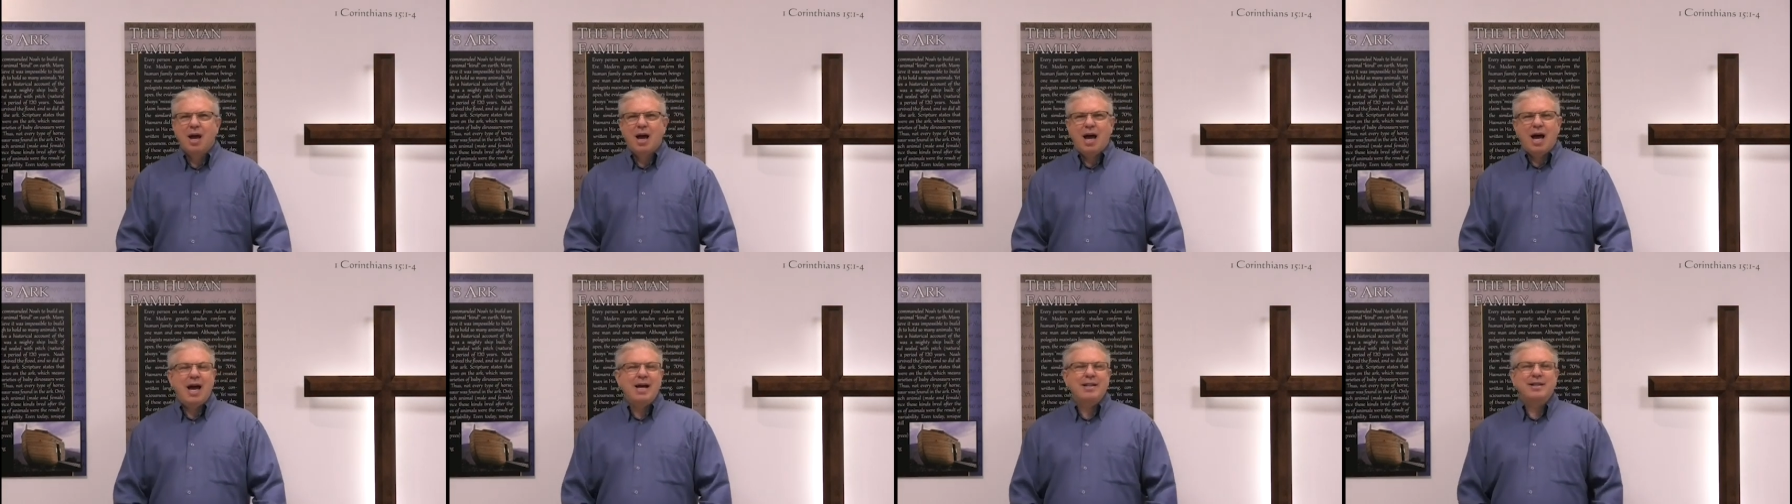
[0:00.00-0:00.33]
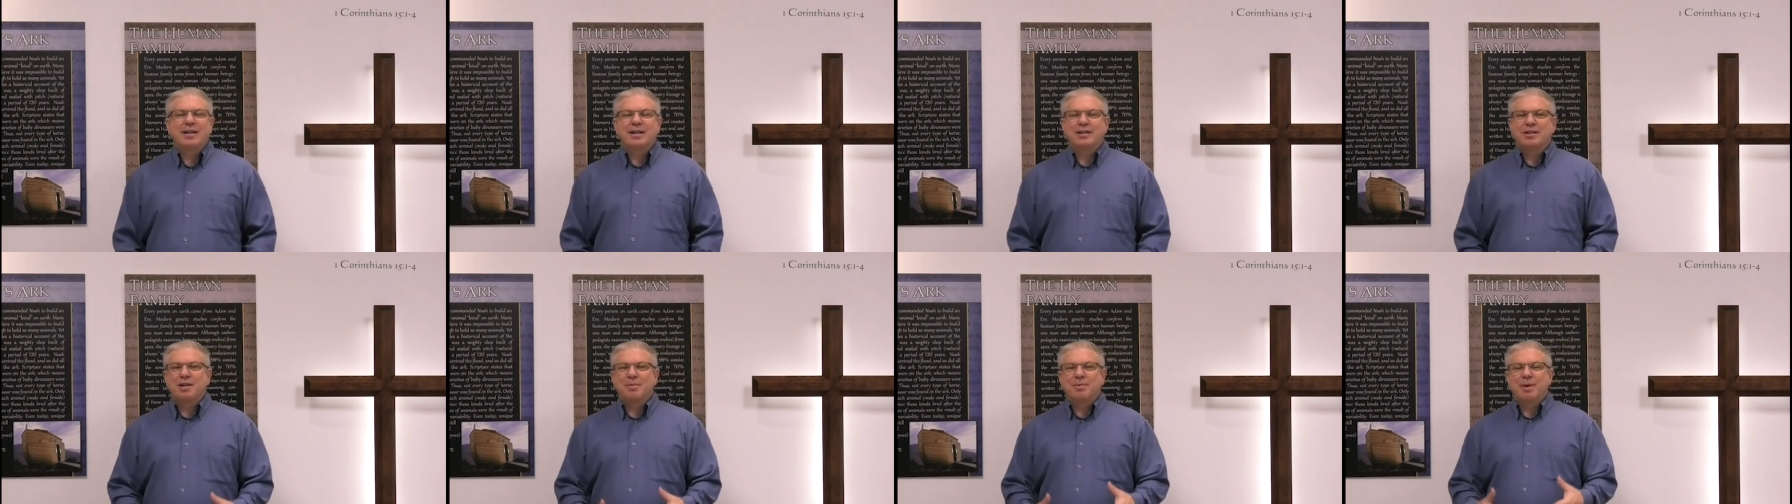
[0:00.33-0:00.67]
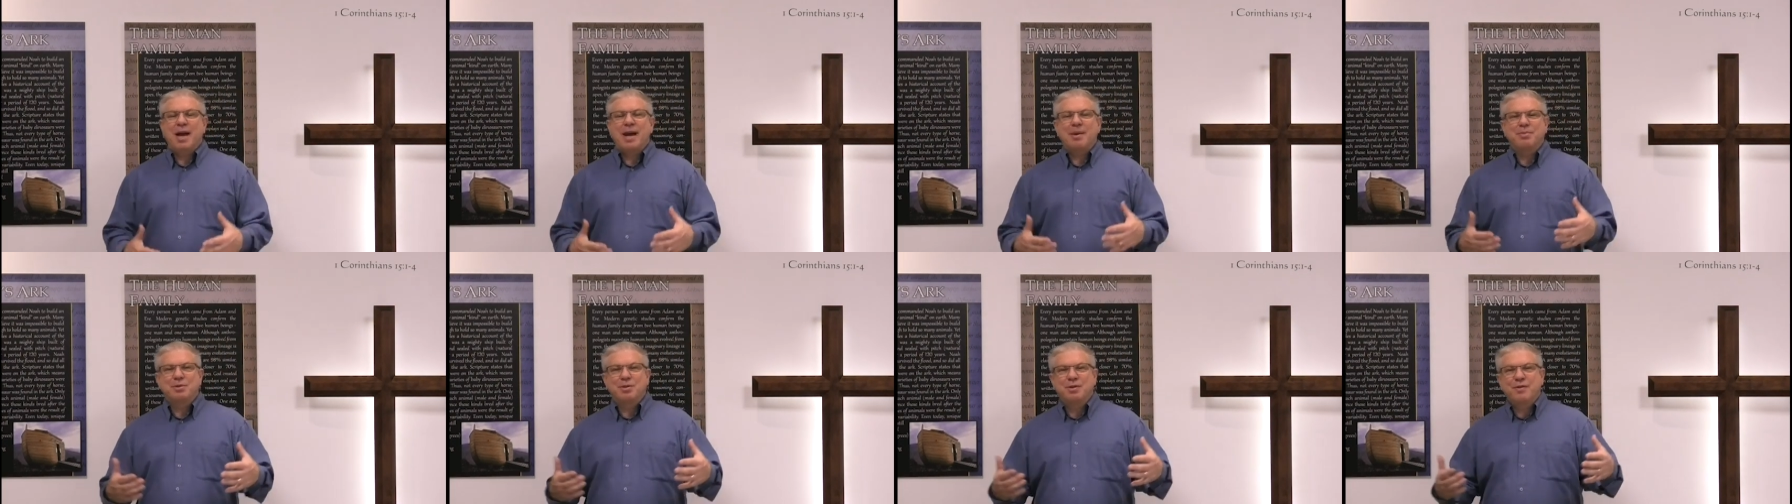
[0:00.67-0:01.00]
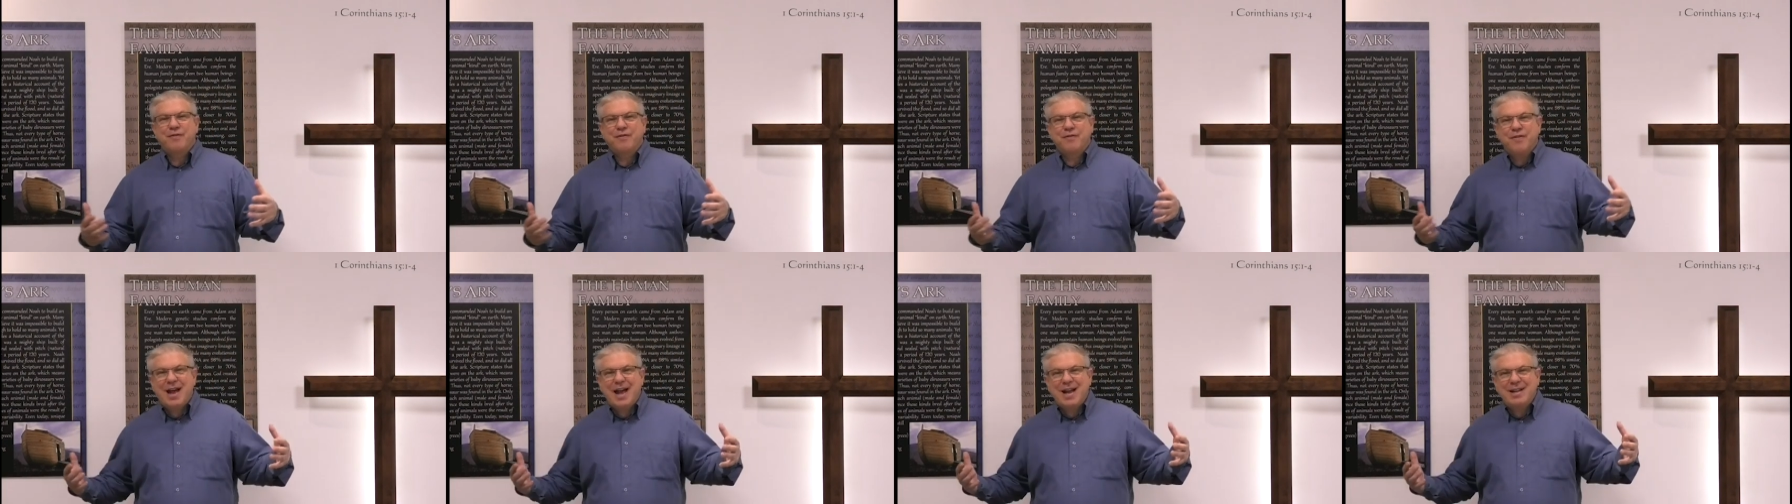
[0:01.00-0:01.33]
I think it's going to be
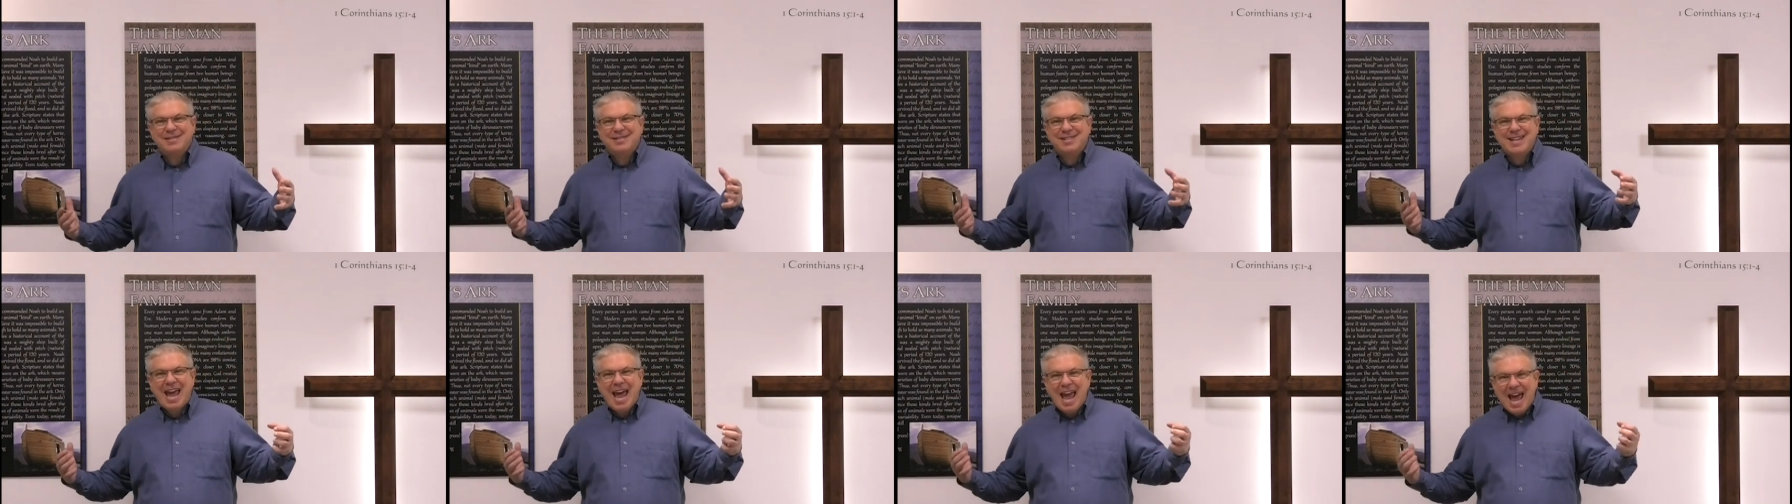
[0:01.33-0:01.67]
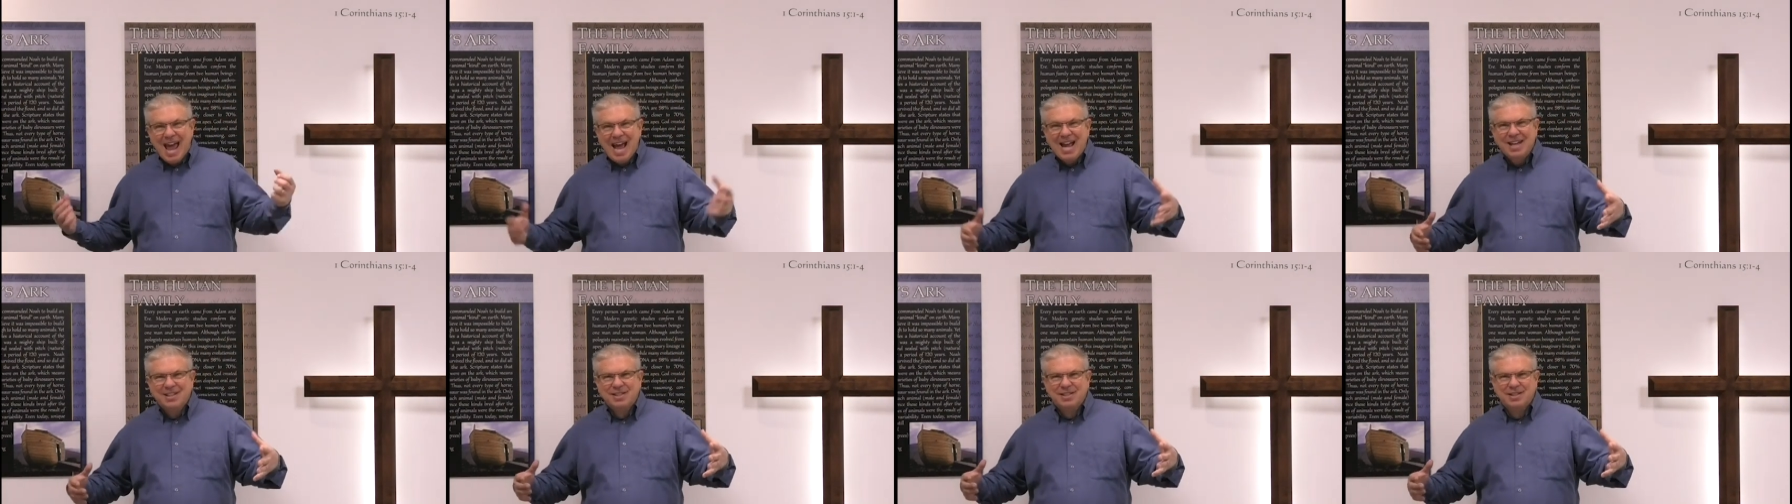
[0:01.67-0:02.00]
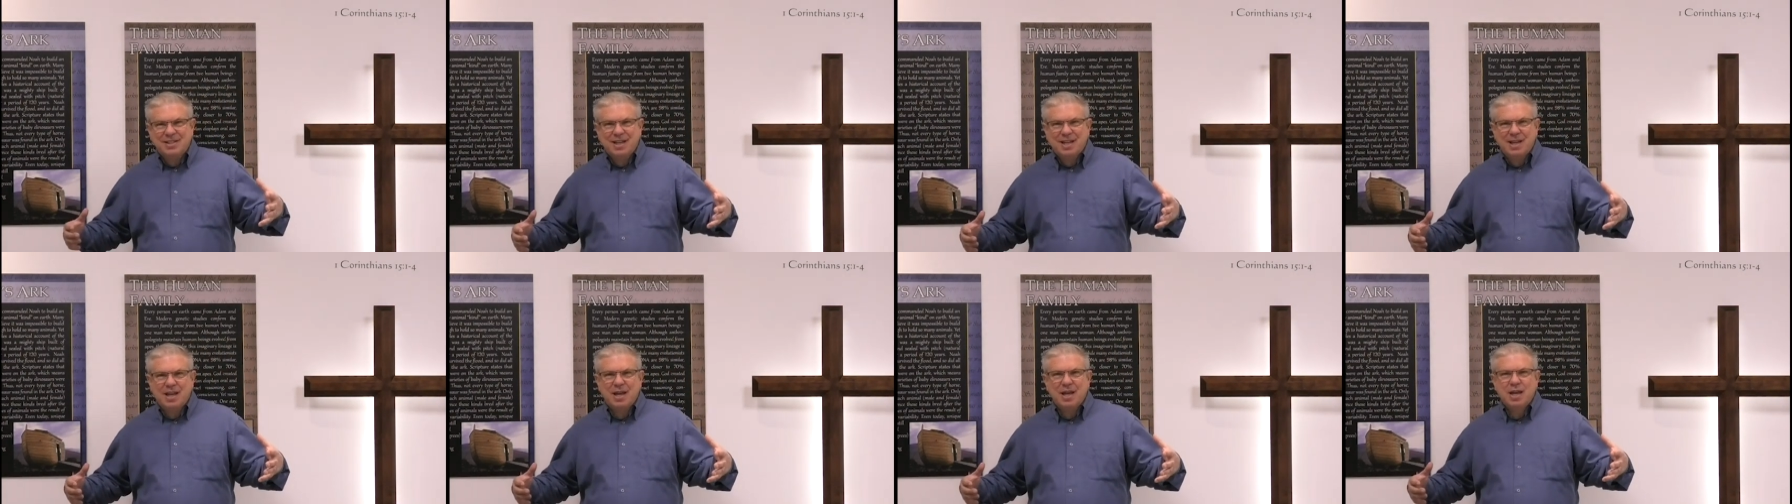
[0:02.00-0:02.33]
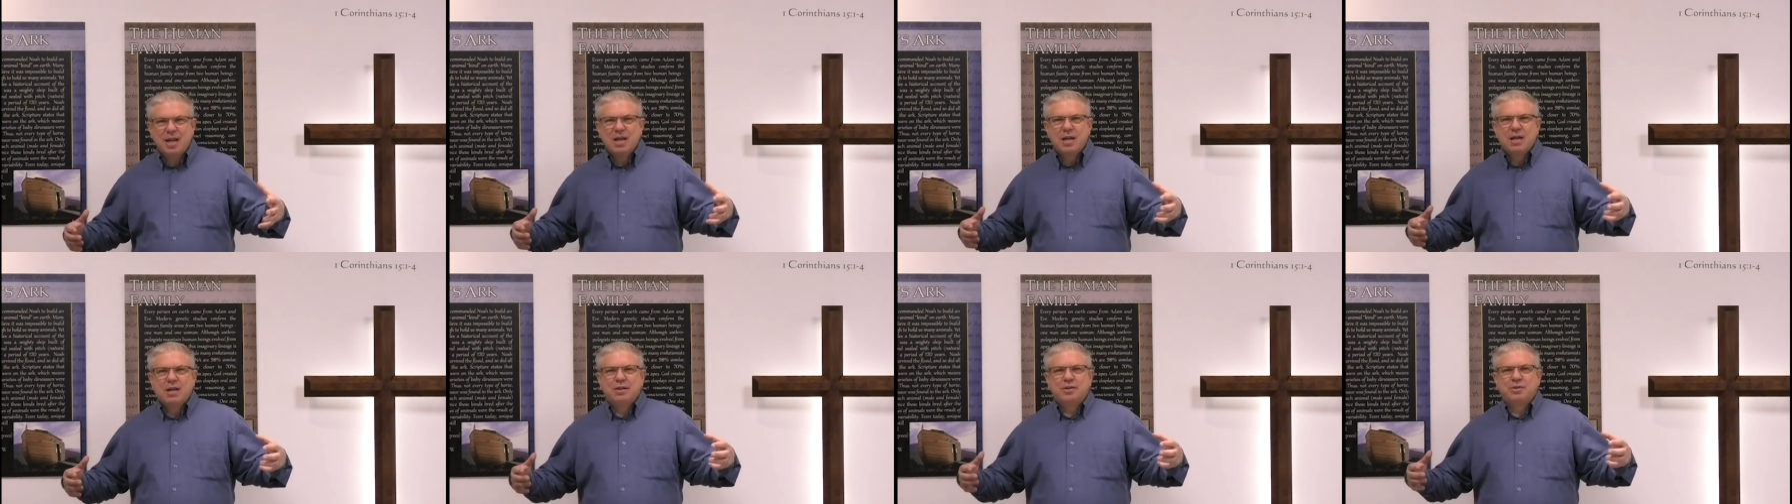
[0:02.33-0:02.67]
absolutely fantastic
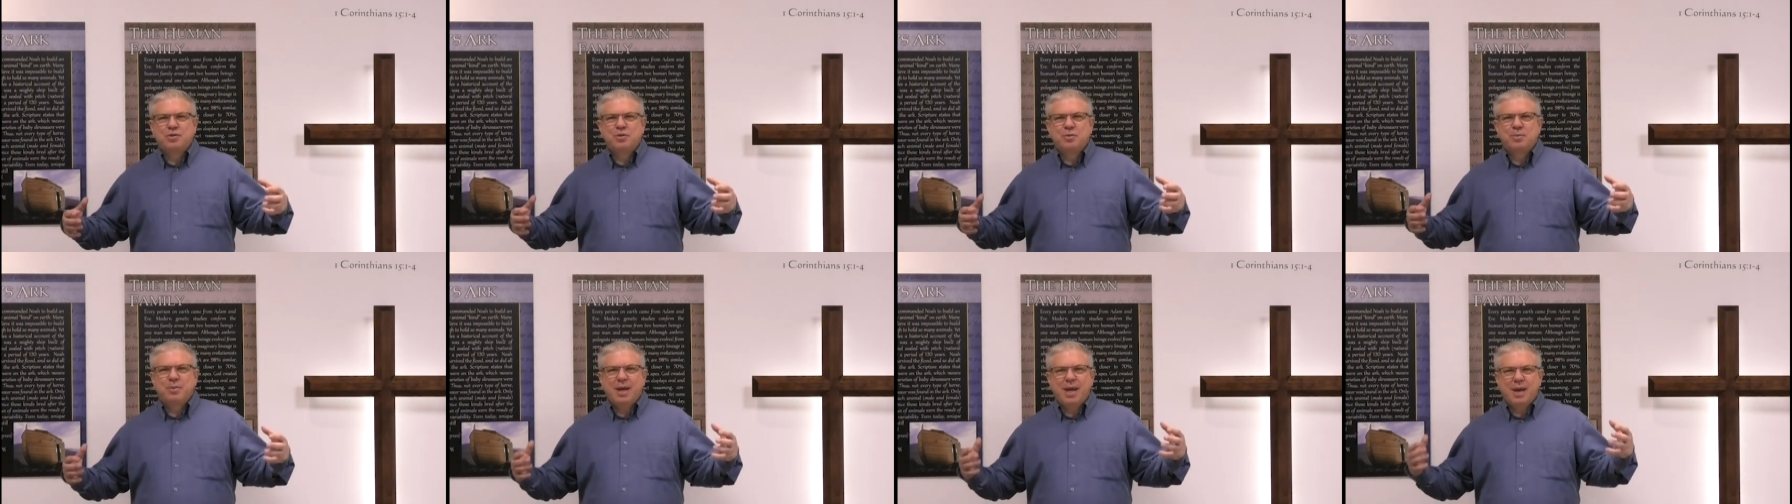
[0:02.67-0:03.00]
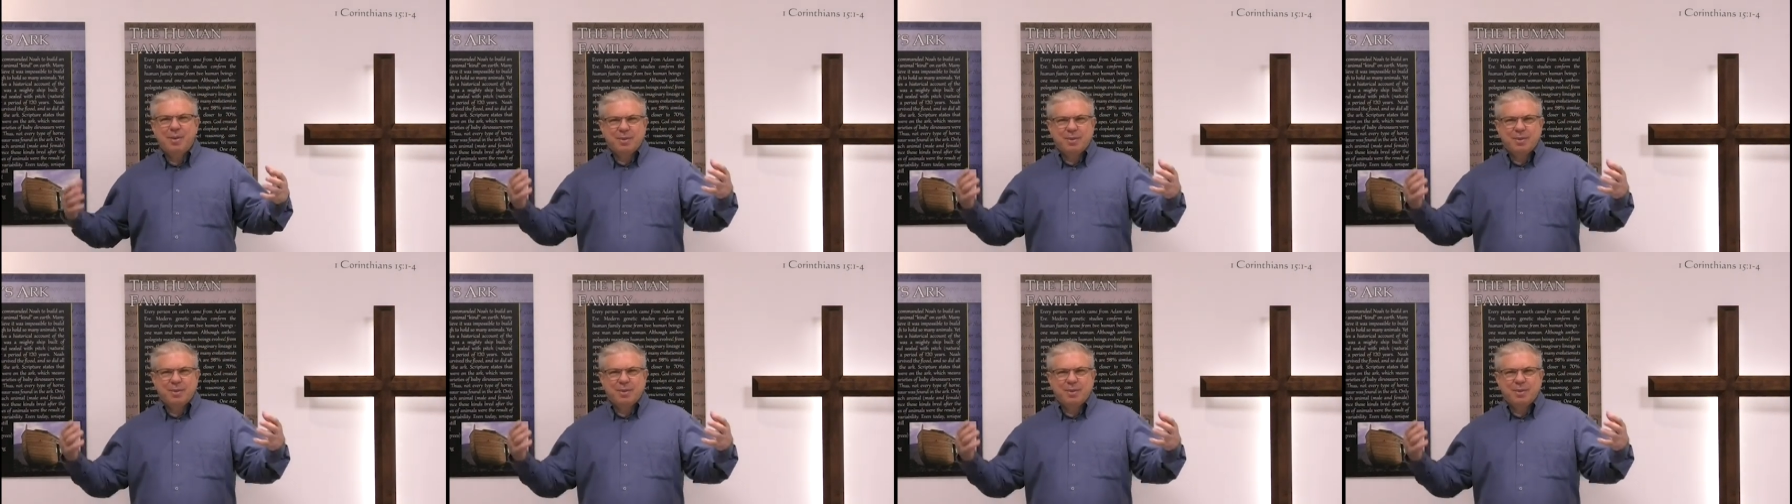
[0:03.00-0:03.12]
to be